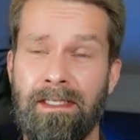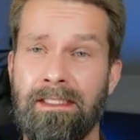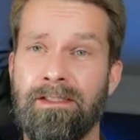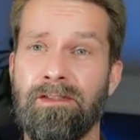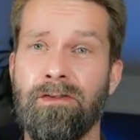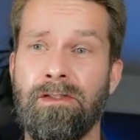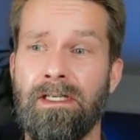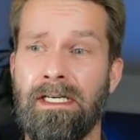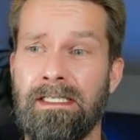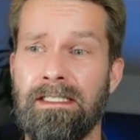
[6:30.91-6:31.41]
it
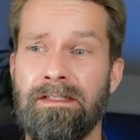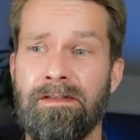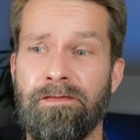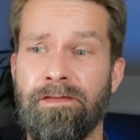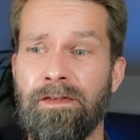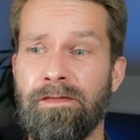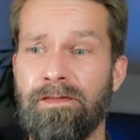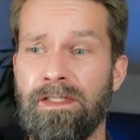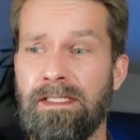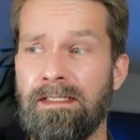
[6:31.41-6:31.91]
took us
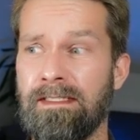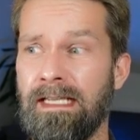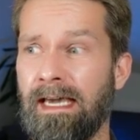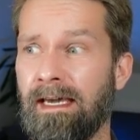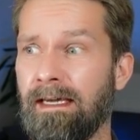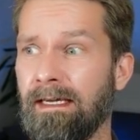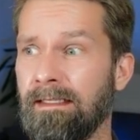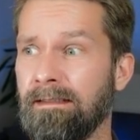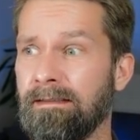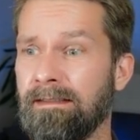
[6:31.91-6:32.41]
15
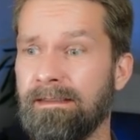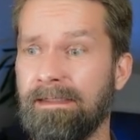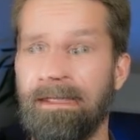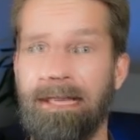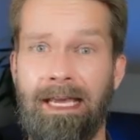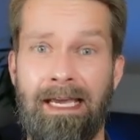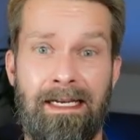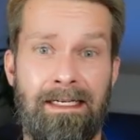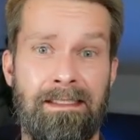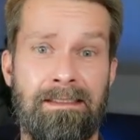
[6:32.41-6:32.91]
seconds
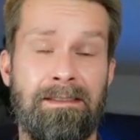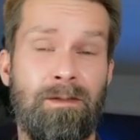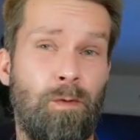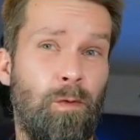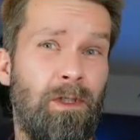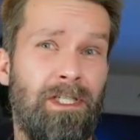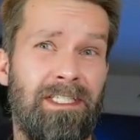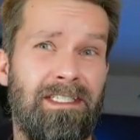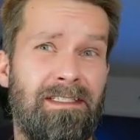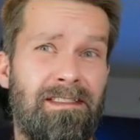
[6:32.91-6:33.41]
and it
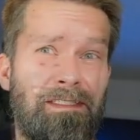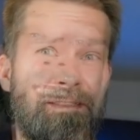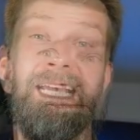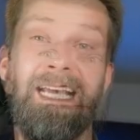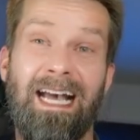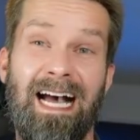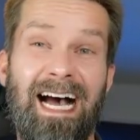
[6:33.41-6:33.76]
works.